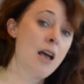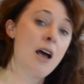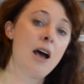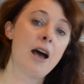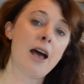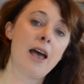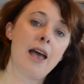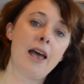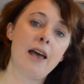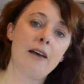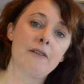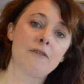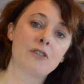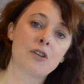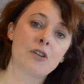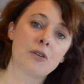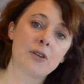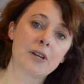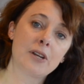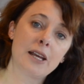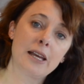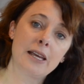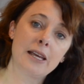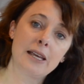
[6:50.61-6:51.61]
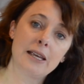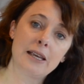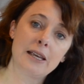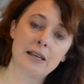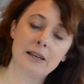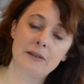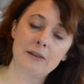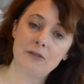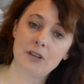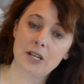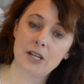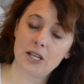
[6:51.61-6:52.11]
I have got
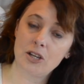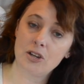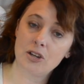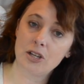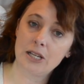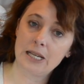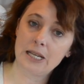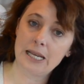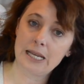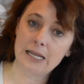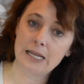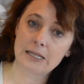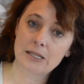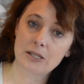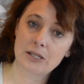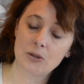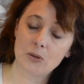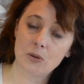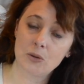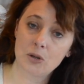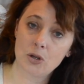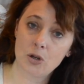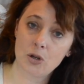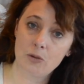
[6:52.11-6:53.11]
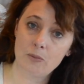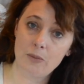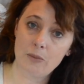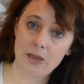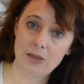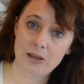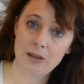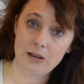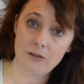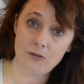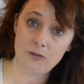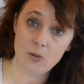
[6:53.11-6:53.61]
a video link to loop
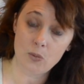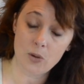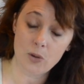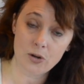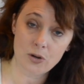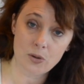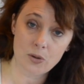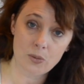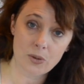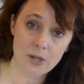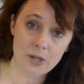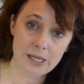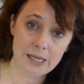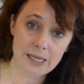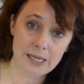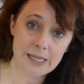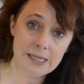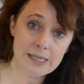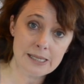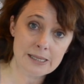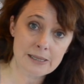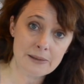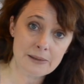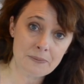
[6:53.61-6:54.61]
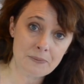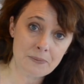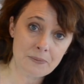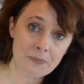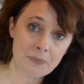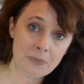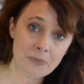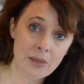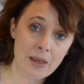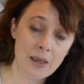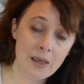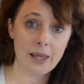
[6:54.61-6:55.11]
method if you're wondering what it is.
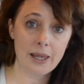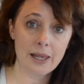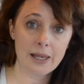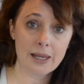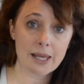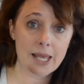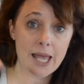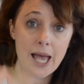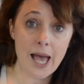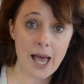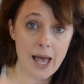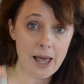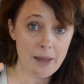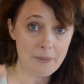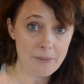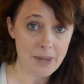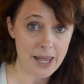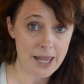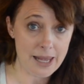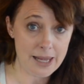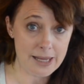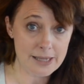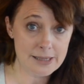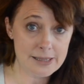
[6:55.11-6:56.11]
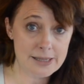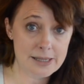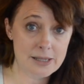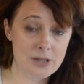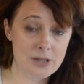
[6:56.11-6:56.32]
Carmaz,